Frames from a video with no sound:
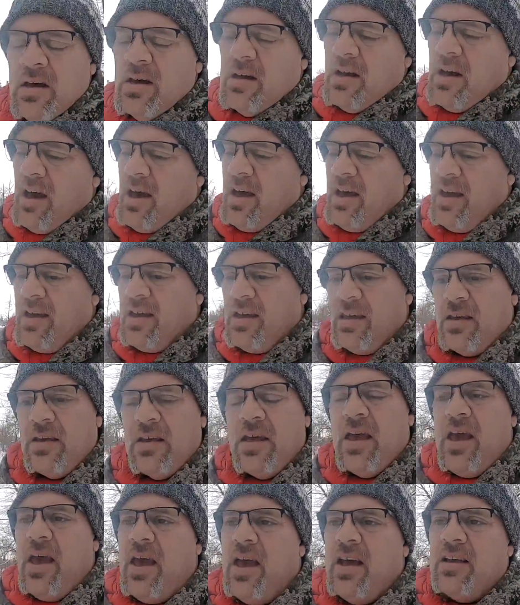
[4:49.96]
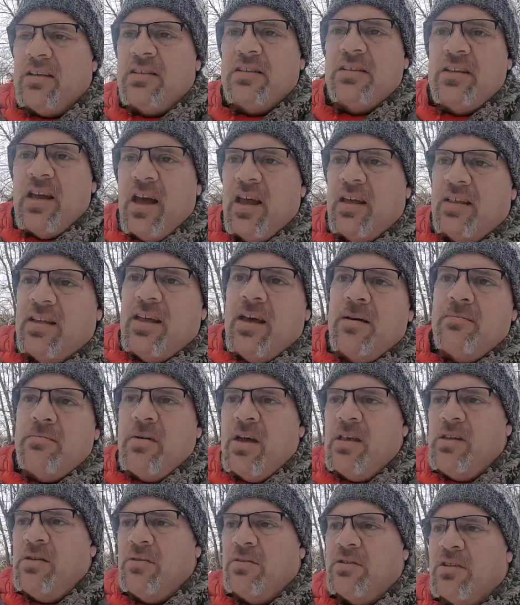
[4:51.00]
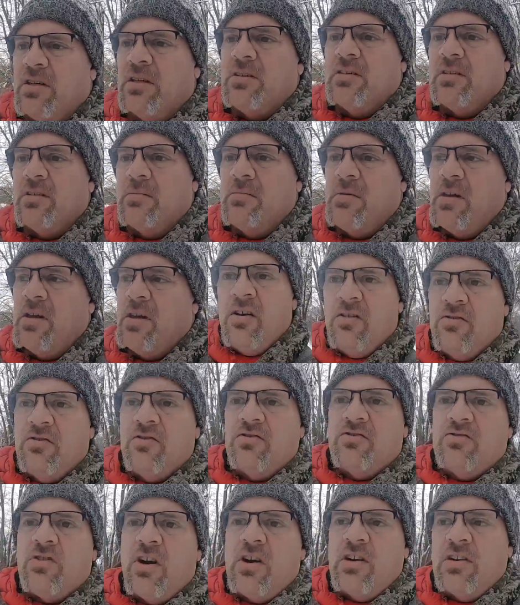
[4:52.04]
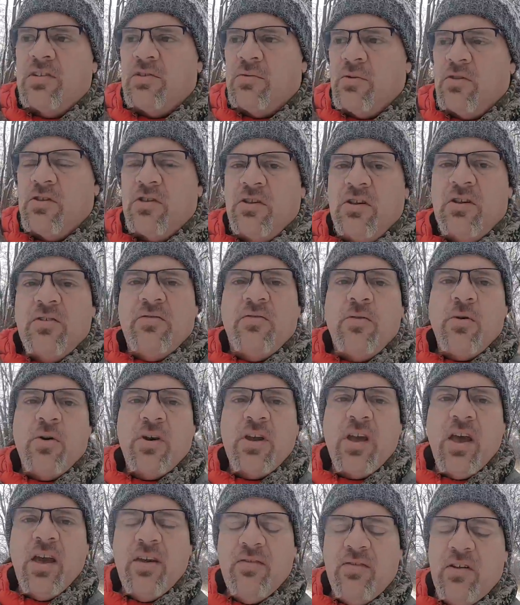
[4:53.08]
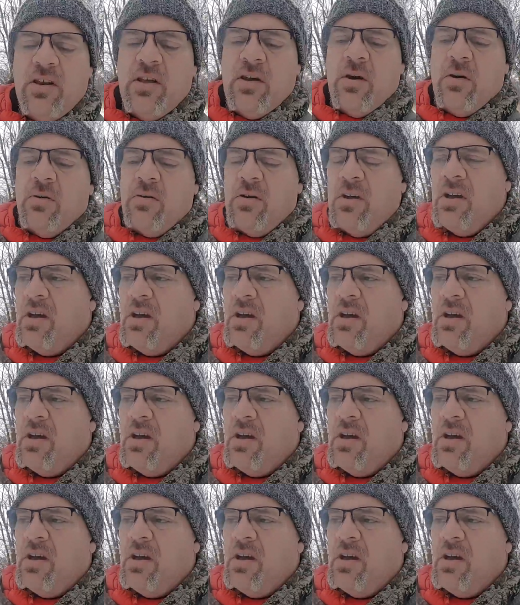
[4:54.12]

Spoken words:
I can't stand that menu system. Just trying to switch it into 4K video